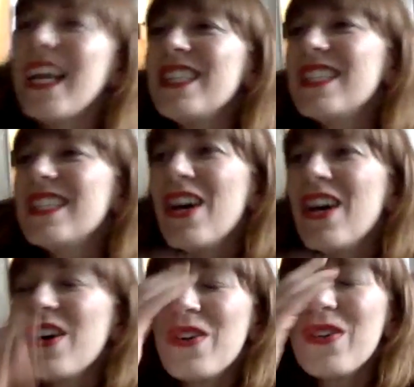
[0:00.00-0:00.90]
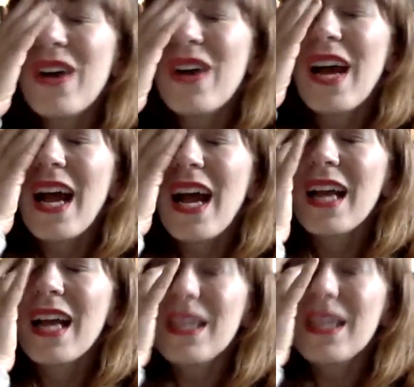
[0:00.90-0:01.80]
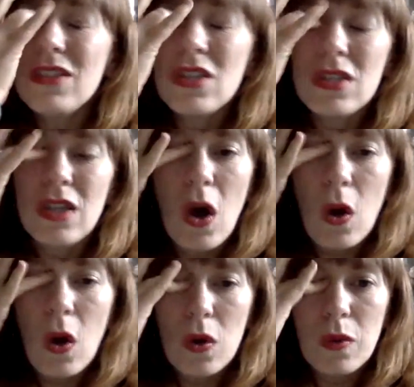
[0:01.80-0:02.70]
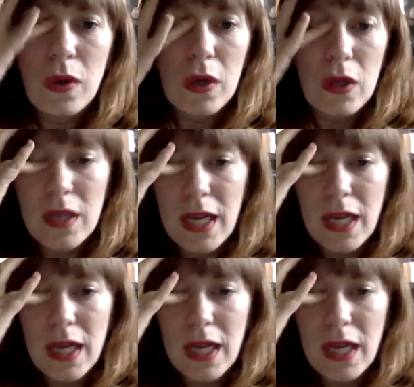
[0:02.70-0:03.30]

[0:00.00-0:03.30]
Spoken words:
so it's just a whole world that